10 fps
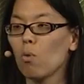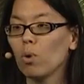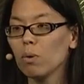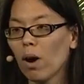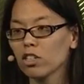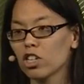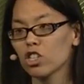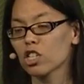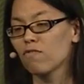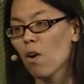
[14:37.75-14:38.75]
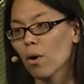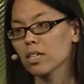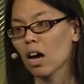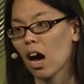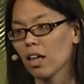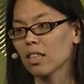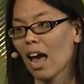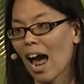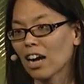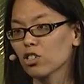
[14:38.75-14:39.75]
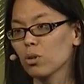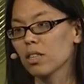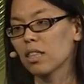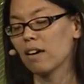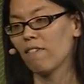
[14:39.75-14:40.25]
we want you to just focus on the actual